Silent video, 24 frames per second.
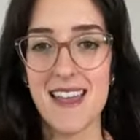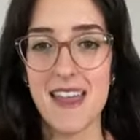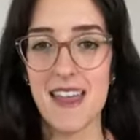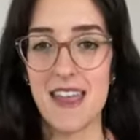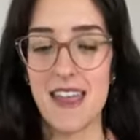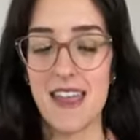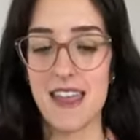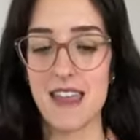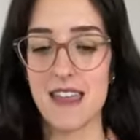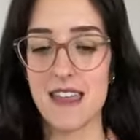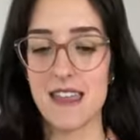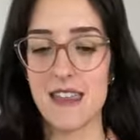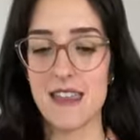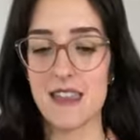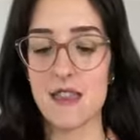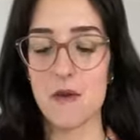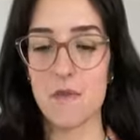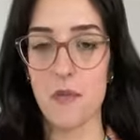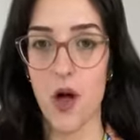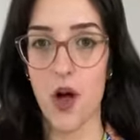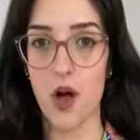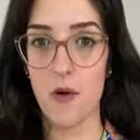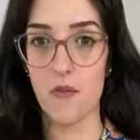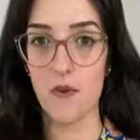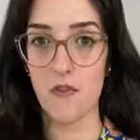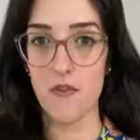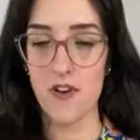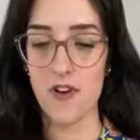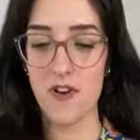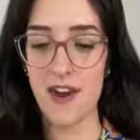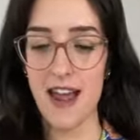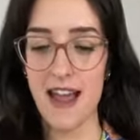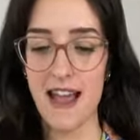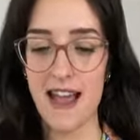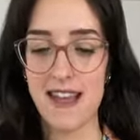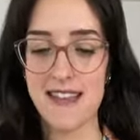in the palm of
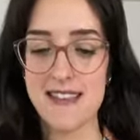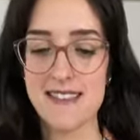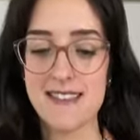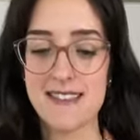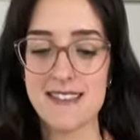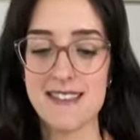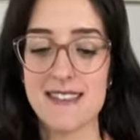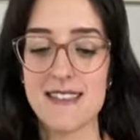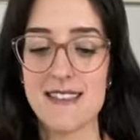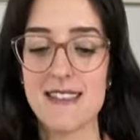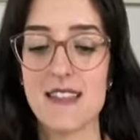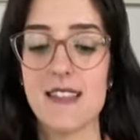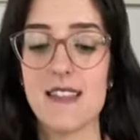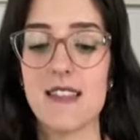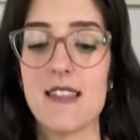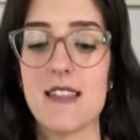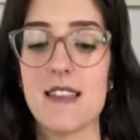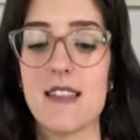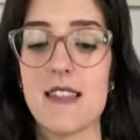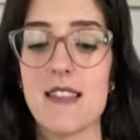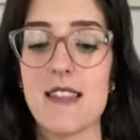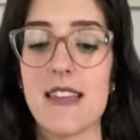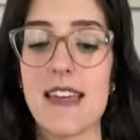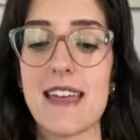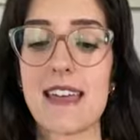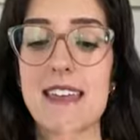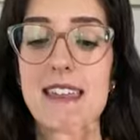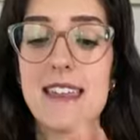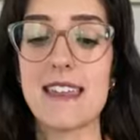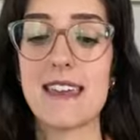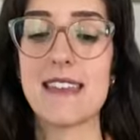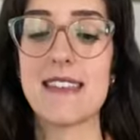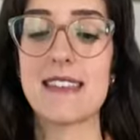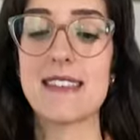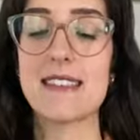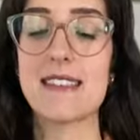your hands like
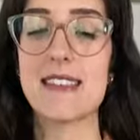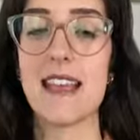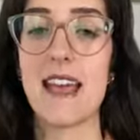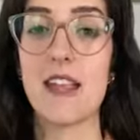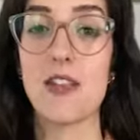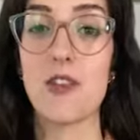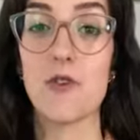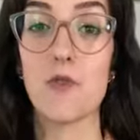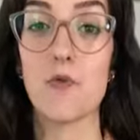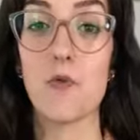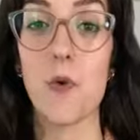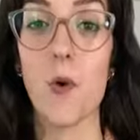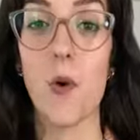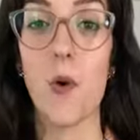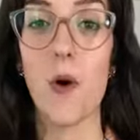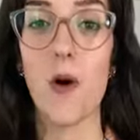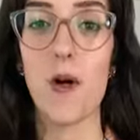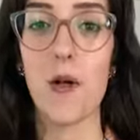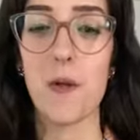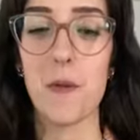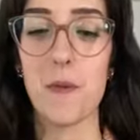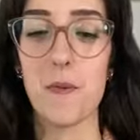this, and you roll.